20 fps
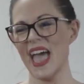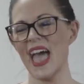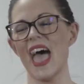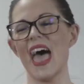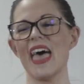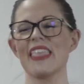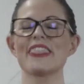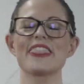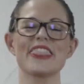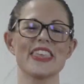
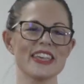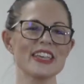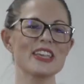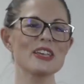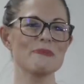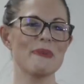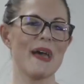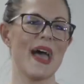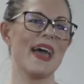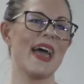and think
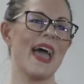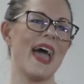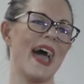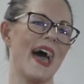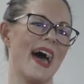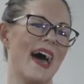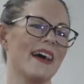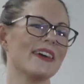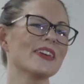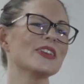about
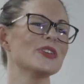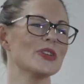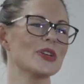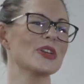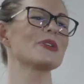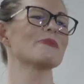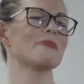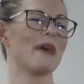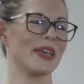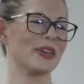how you
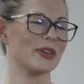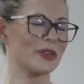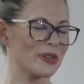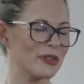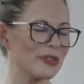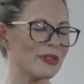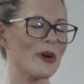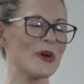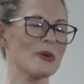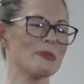can make a
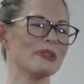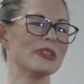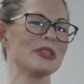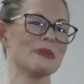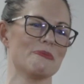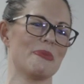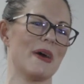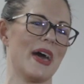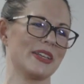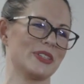global
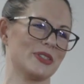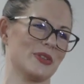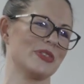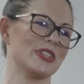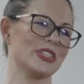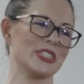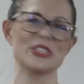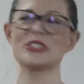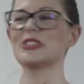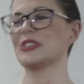impact on
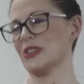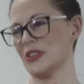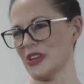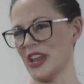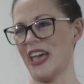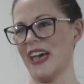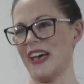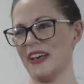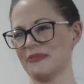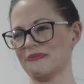this issue
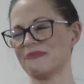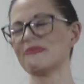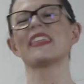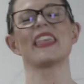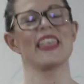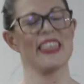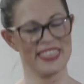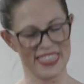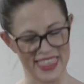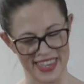now.
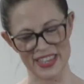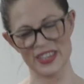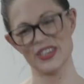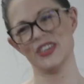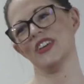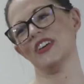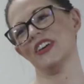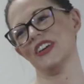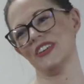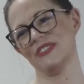
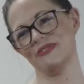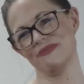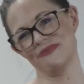Thank you.